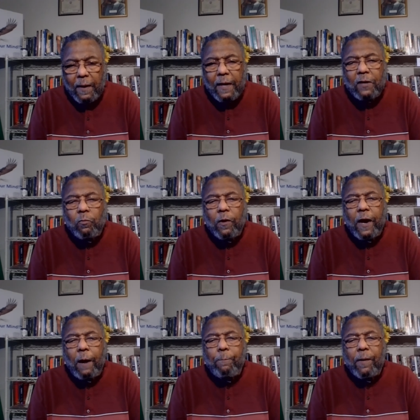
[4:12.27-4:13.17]
It's what
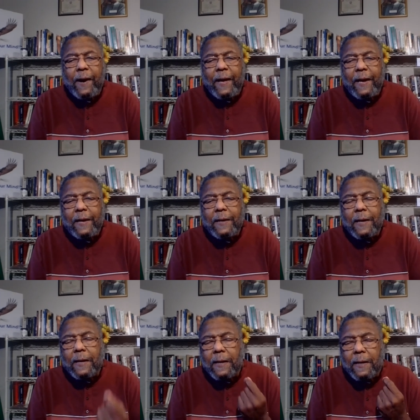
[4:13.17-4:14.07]
our brain
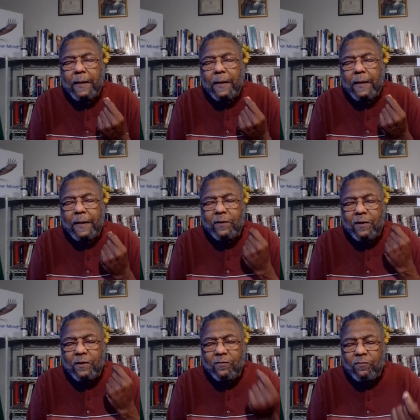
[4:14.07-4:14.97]
is
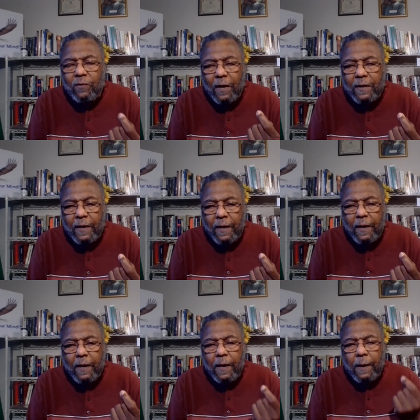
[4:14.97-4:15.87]

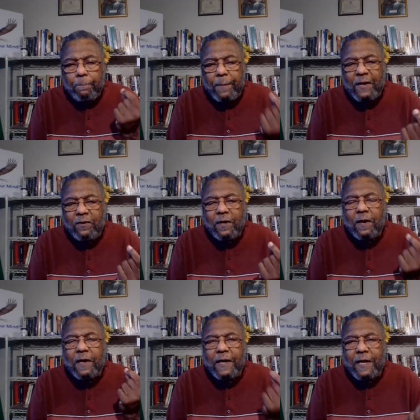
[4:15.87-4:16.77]
constructing based
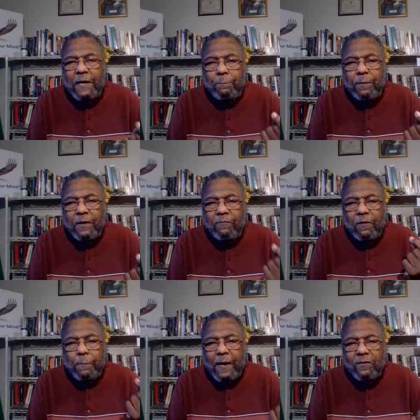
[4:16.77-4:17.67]
on the input
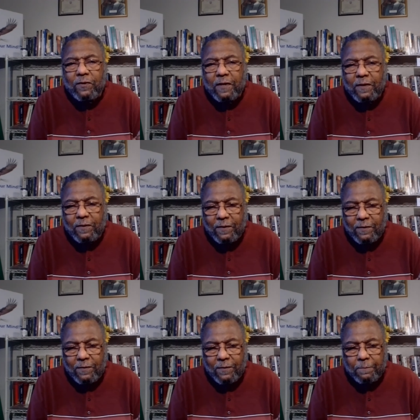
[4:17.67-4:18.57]
from our
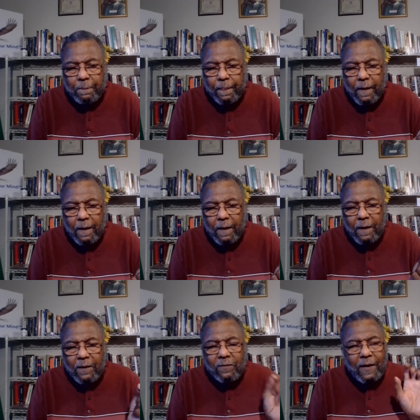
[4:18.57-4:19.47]
senses.
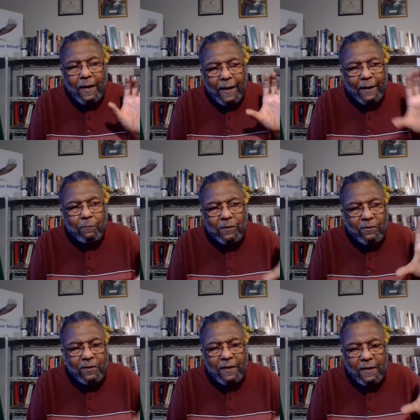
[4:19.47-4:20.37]
It's not like we
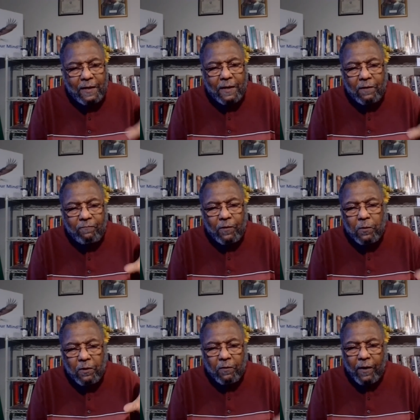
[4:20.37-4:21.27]
see in a
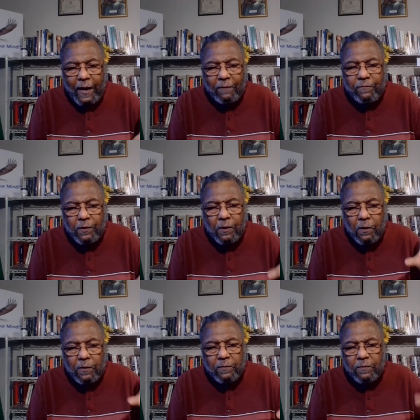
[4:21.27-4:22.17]
photograph, you
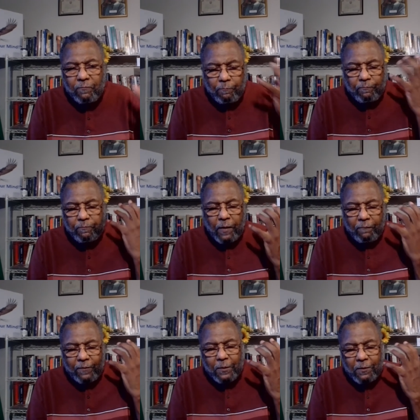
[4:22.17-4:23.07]
know, it's a
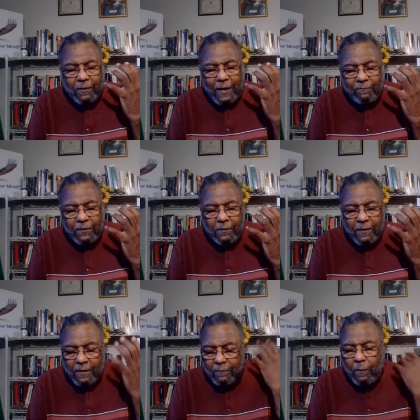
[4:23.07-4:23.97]
photograph here
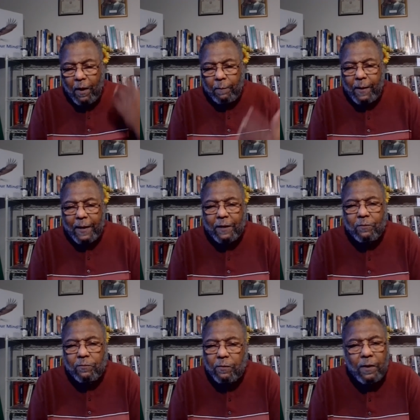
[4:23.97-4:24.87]
and it automatically
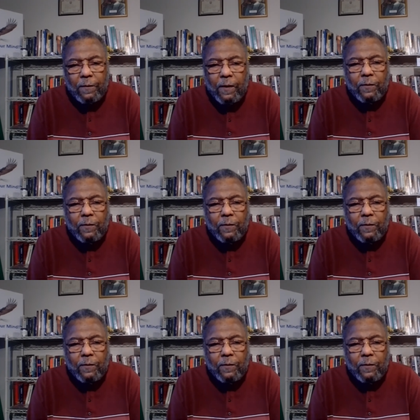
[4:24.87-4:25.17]
goes, no.